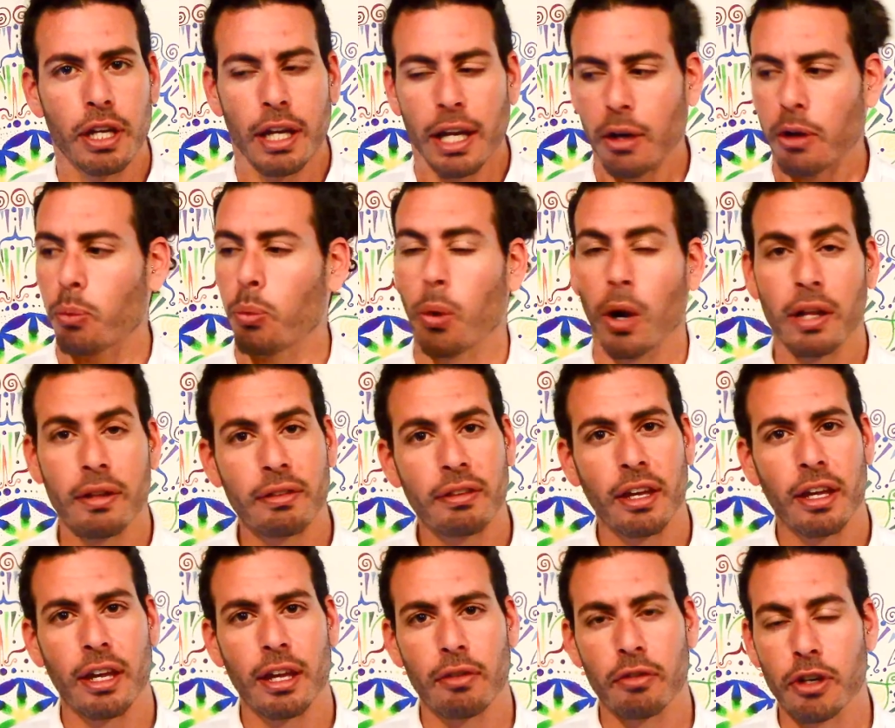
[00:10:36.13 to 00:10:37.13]
One
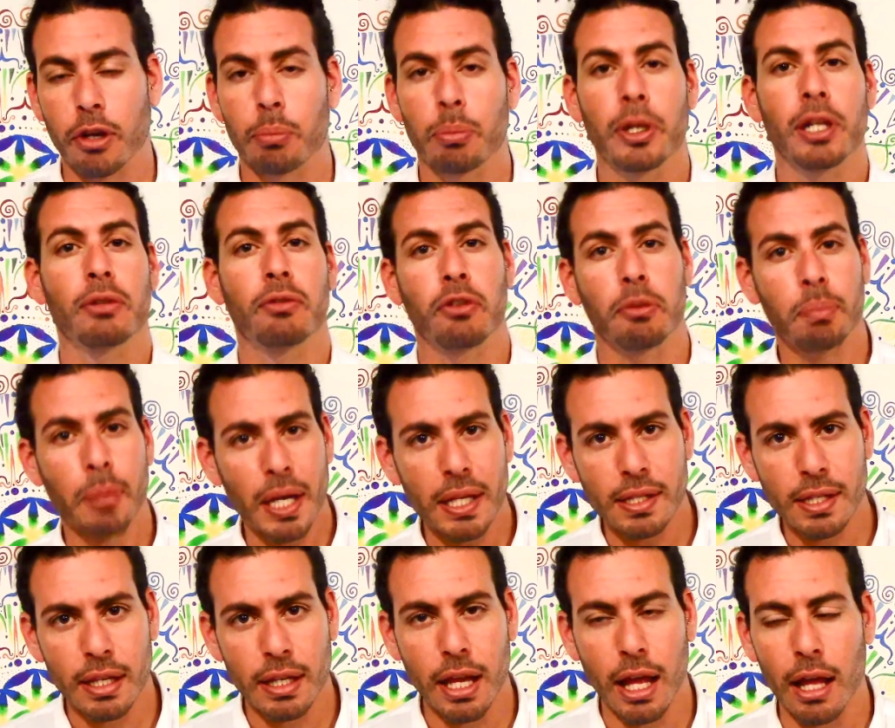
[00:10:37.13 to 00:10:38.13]
day of complete
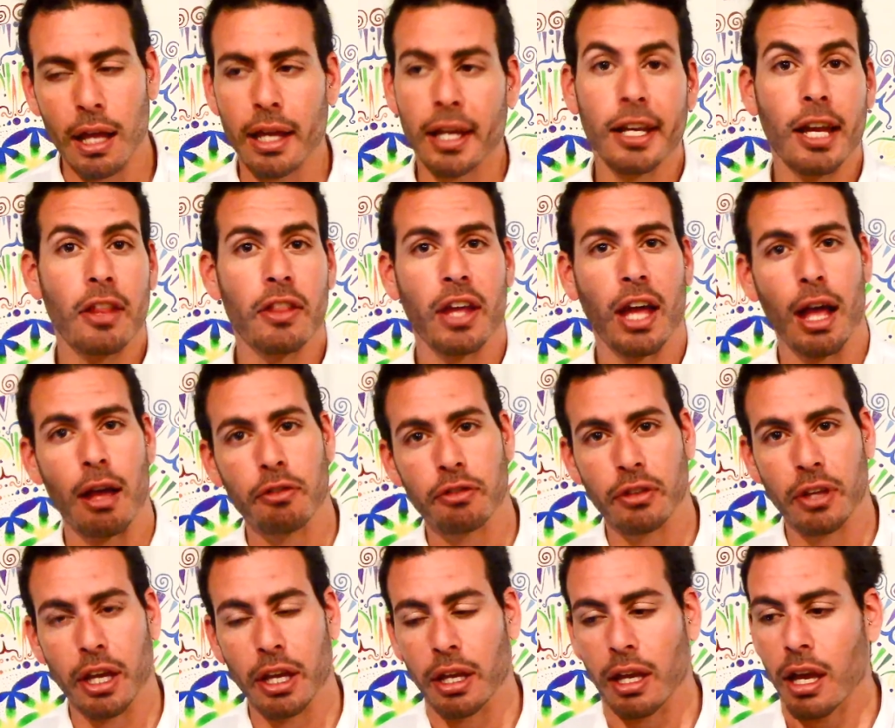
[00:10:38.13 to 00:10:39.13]
vipassana, another half
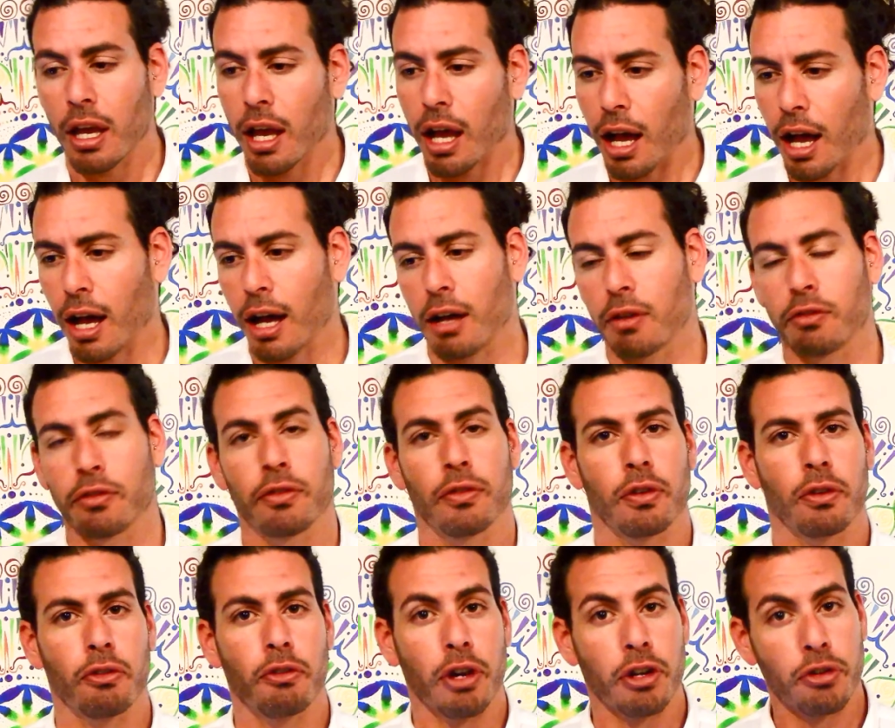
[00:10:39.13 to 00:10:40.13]
day of
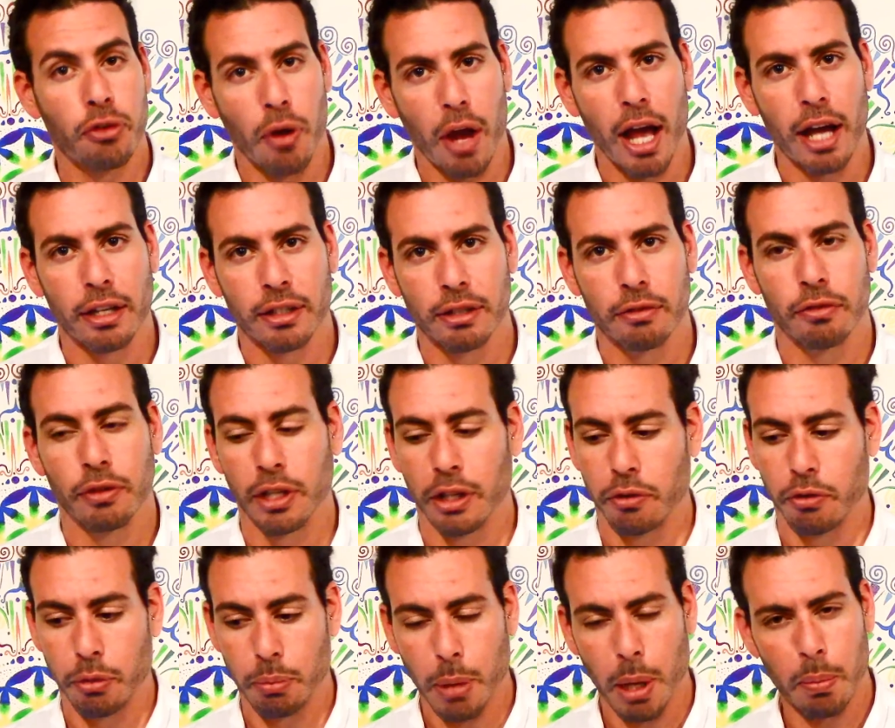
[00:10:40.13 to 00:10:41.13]
retroactively
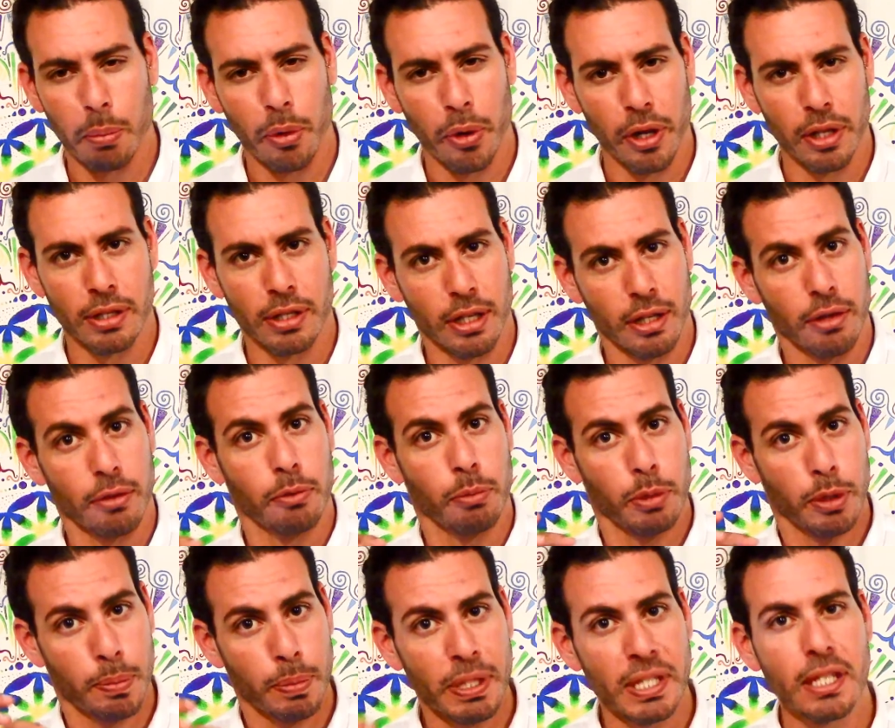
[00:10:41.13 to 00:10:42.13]
remembrance and a
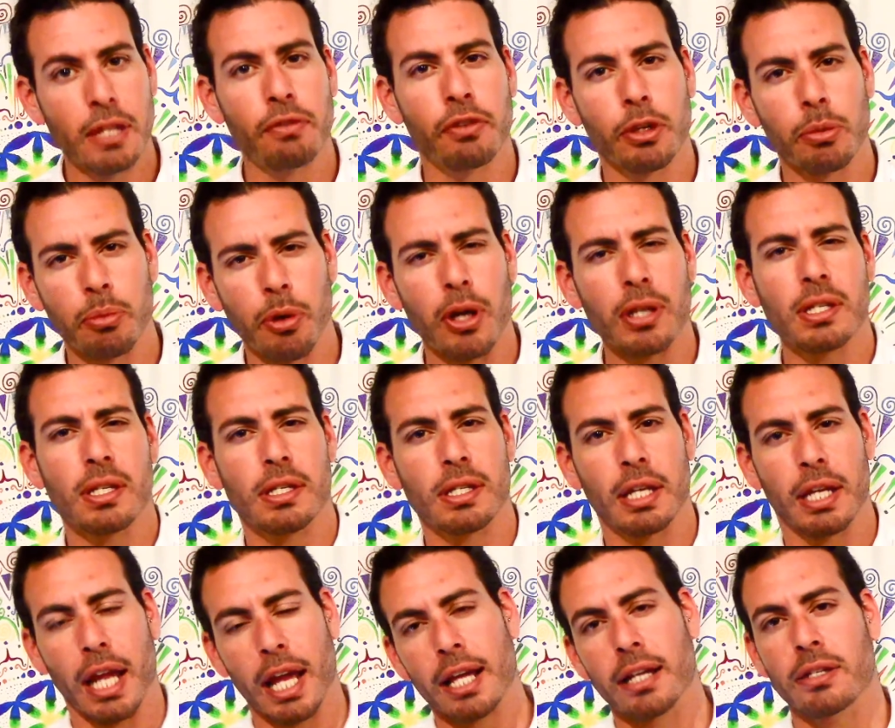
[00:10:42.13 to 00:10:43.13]
specific process and
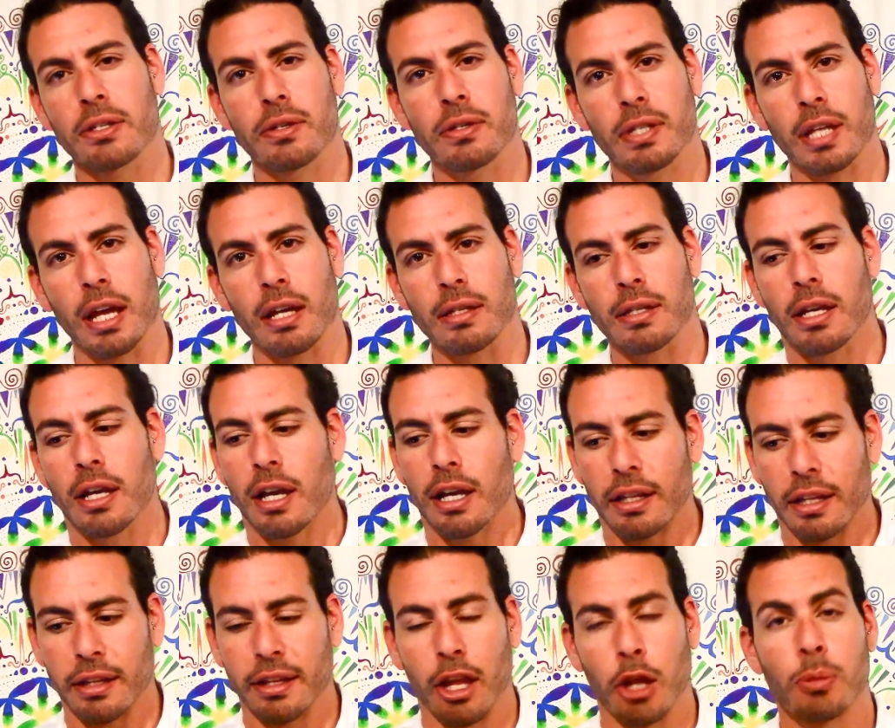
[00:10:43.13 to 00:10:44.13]
exercise
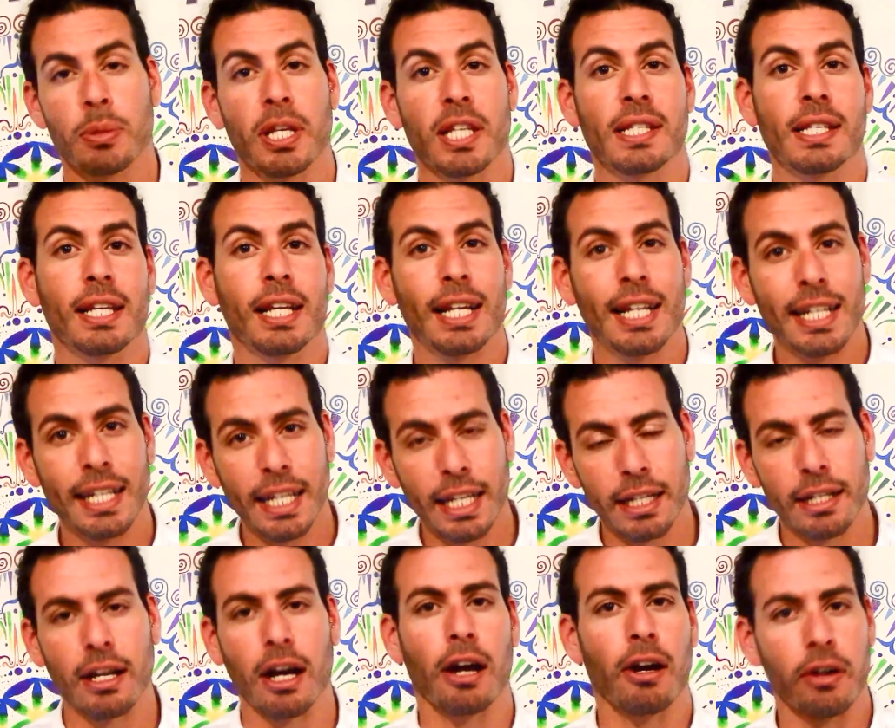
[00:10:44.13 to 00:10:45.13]
that helps us clean
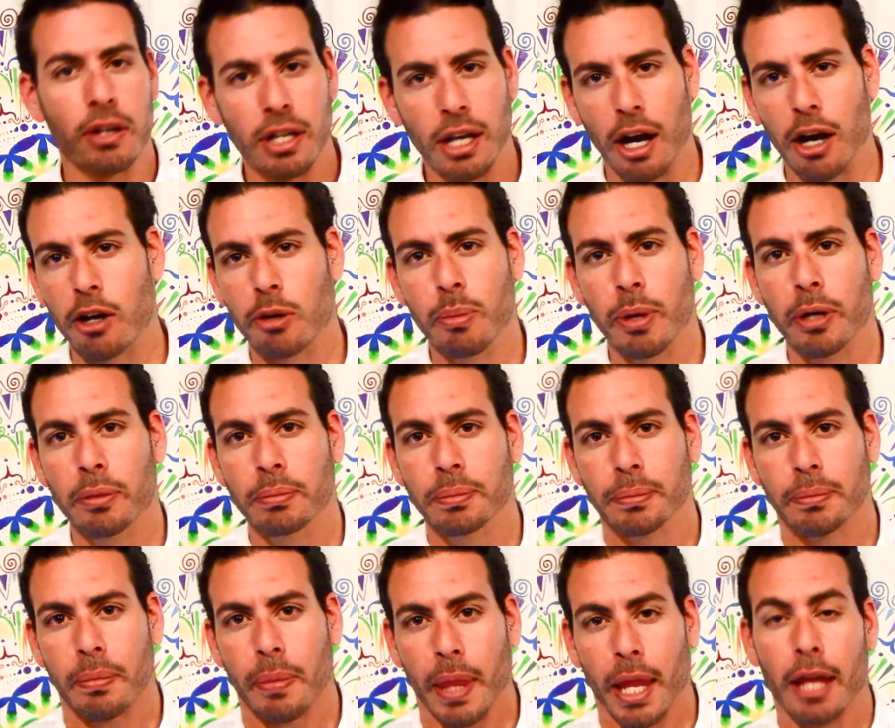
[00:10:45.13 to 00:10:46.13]
our karma,
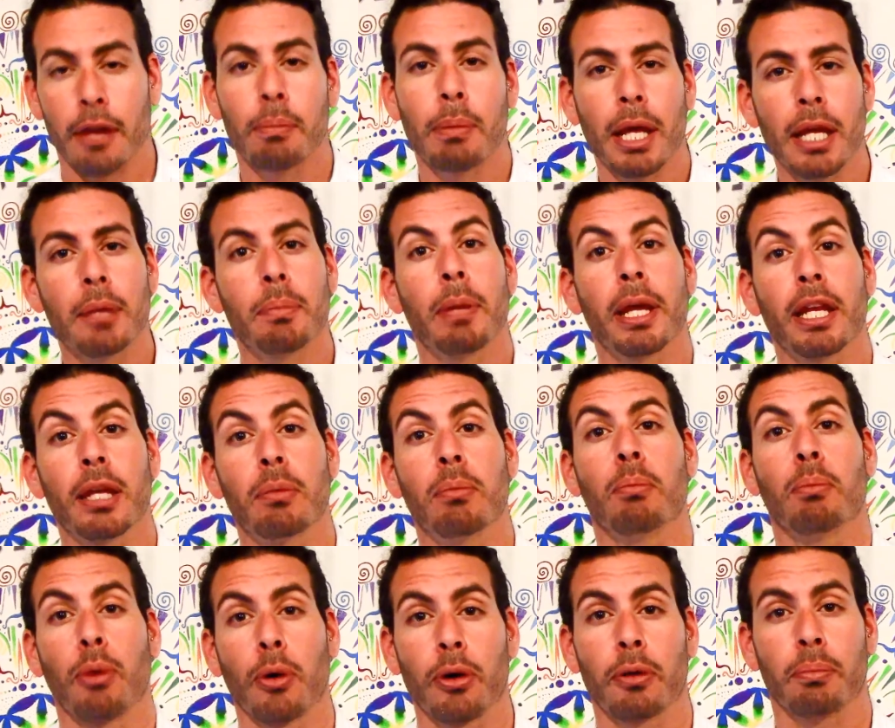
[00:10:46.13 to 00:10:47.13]
and many, many
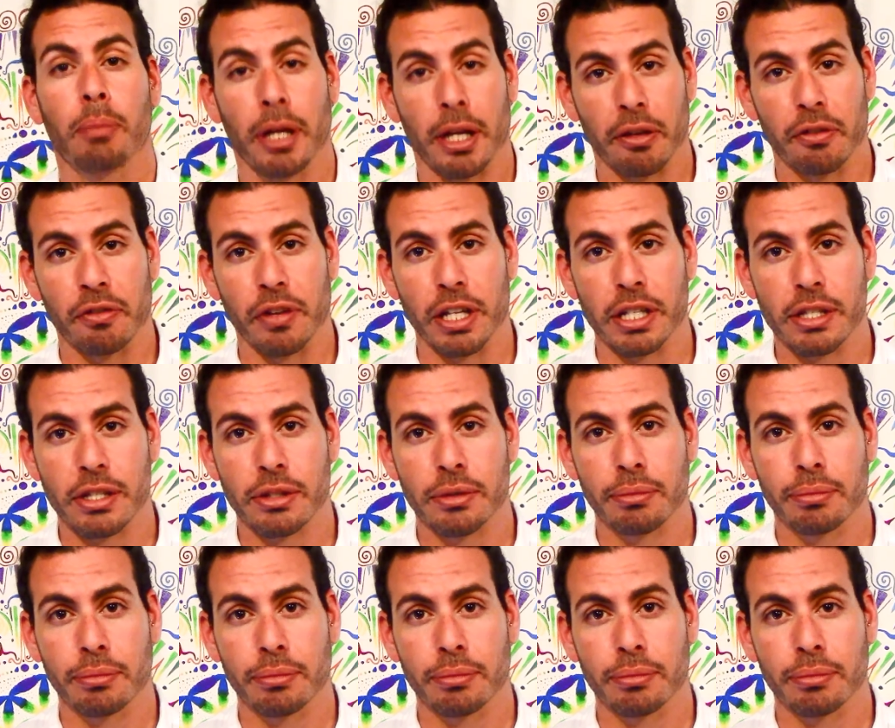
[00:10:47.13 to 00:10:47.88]
more benefits.